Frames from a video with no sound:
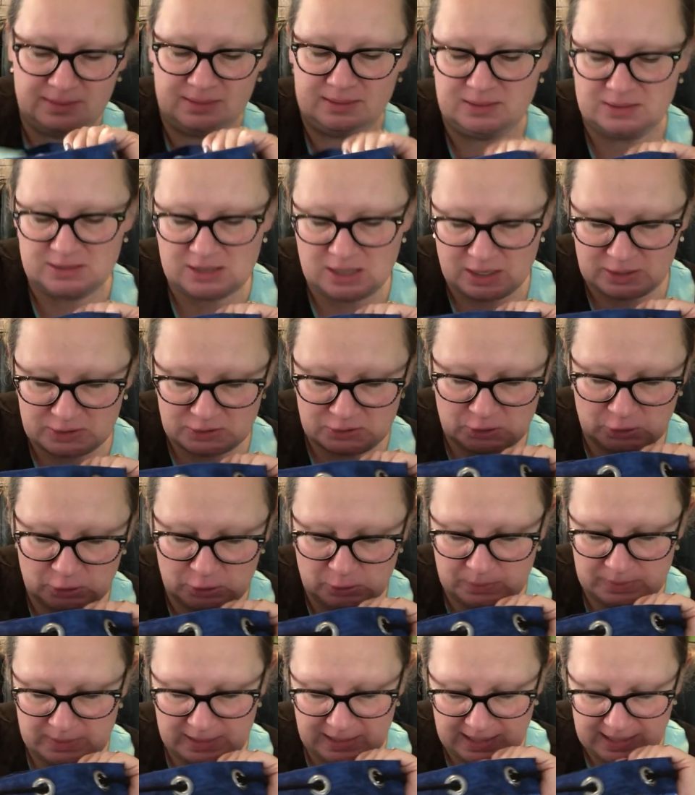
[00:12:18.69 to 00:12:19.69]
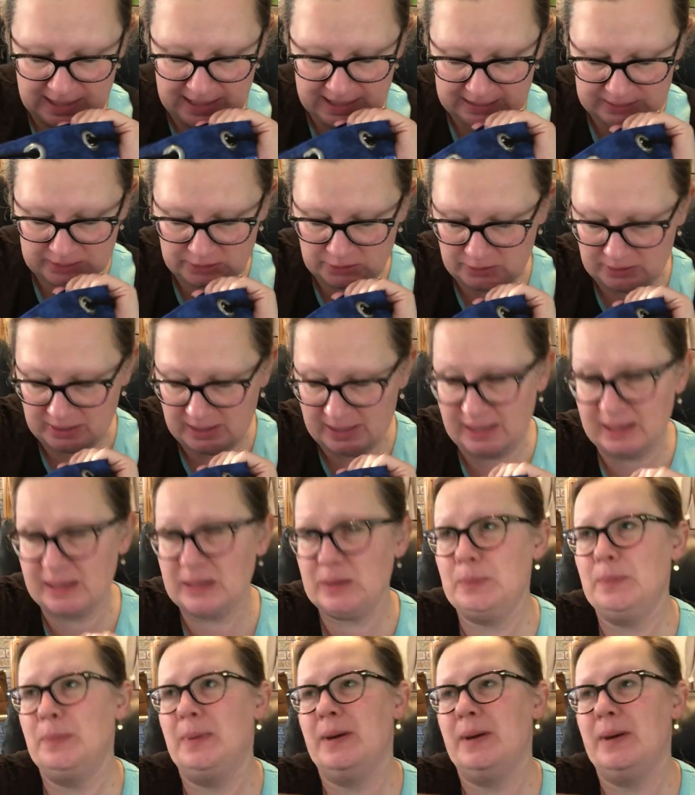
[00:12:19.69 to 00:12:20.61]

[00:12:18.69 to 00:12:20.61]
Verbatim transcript: sock tube that I had cranked